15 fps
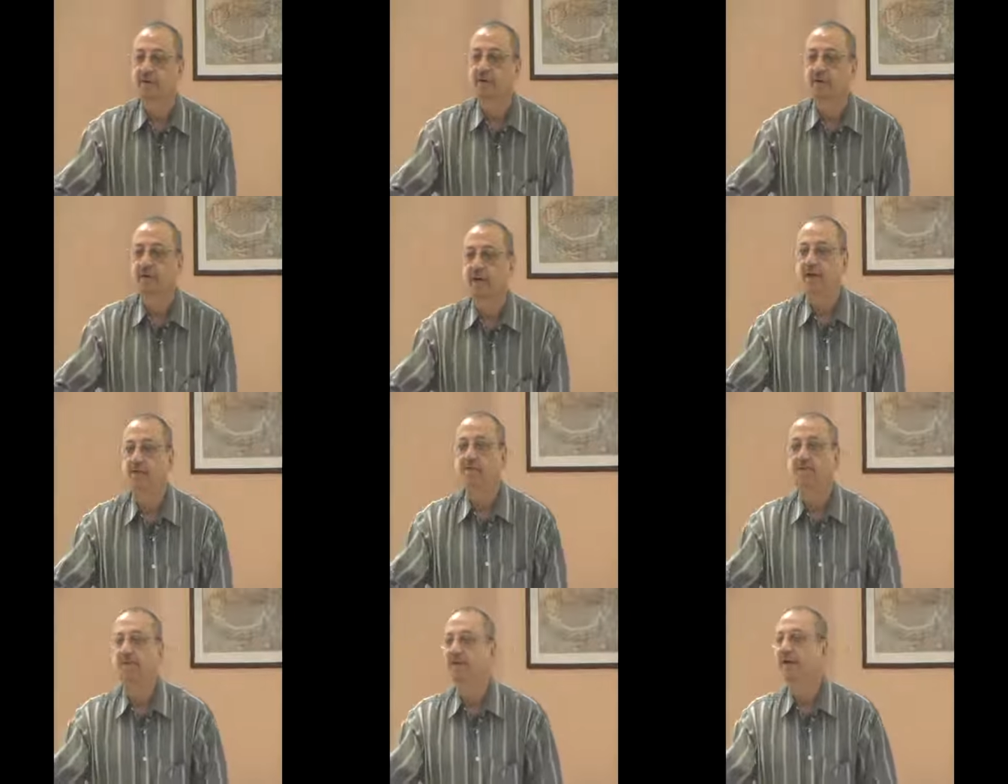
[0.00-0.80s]

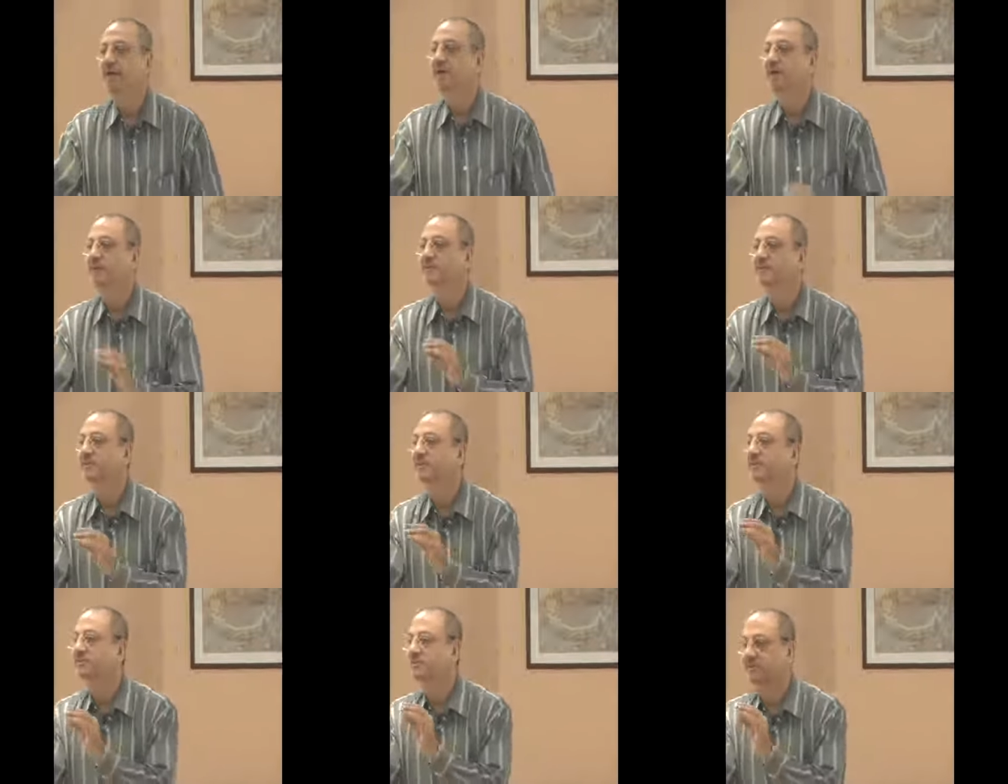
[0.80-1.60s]
Every lesson
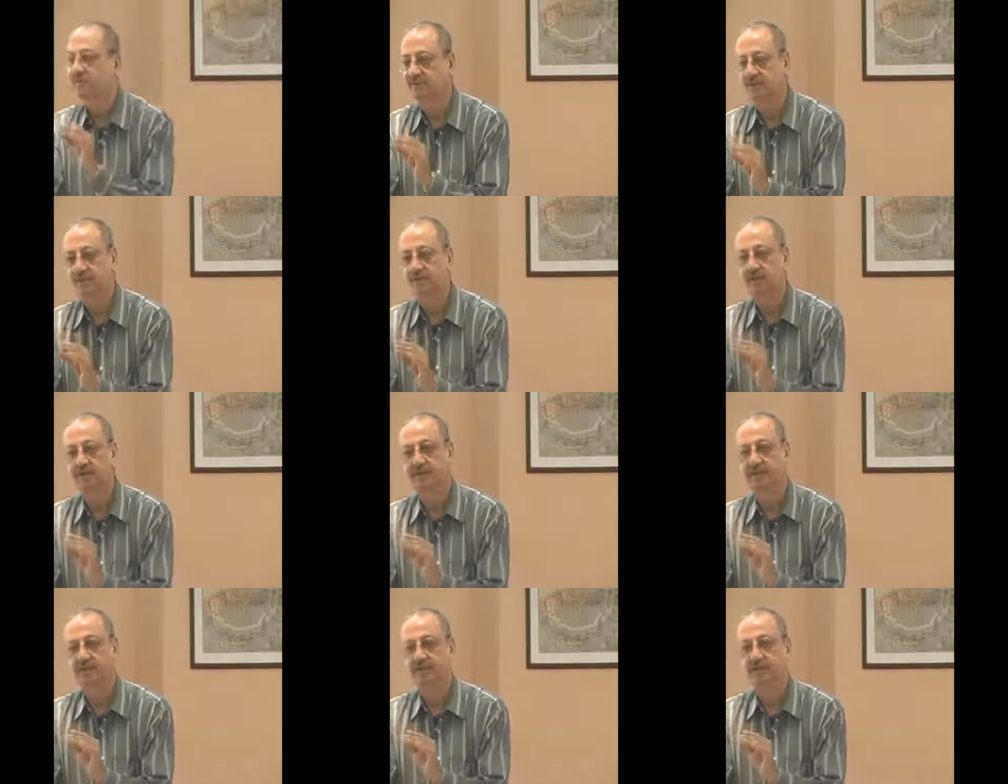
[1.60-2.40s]
is
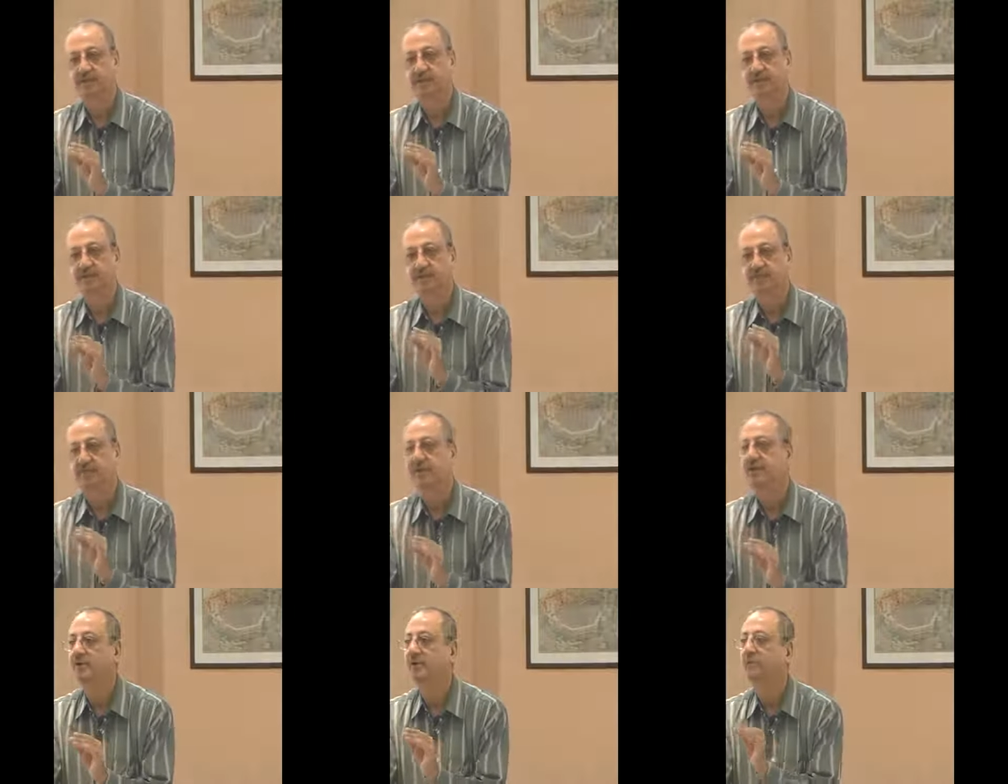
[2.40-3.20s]
designed in a
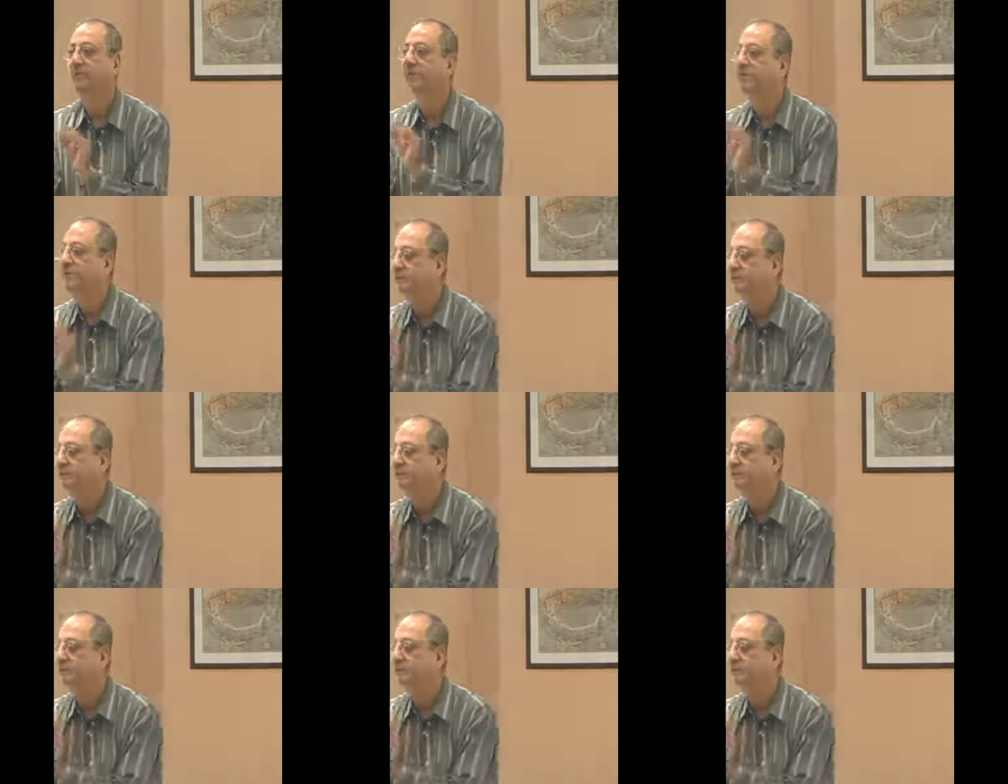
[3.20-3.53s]
way to teach